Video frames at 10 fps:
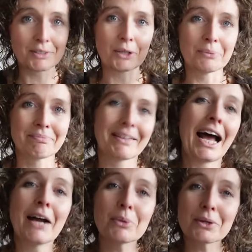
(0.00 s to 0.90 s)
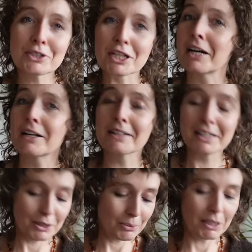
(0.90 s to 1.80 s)
So I will share
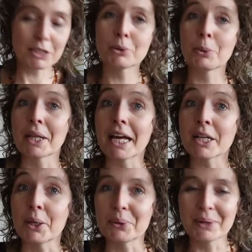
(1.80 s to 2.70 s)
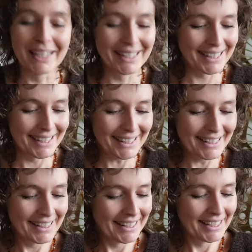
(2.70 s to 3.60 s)
it when I know.
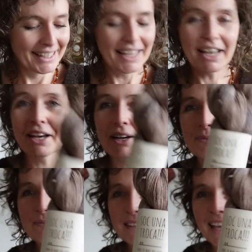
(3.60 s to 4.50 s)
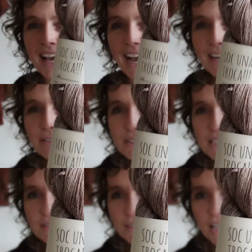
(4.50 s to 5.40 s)
I
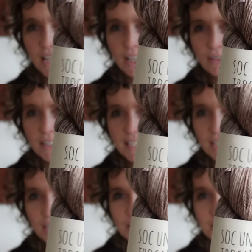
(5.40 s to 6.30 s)
received a lovely yarn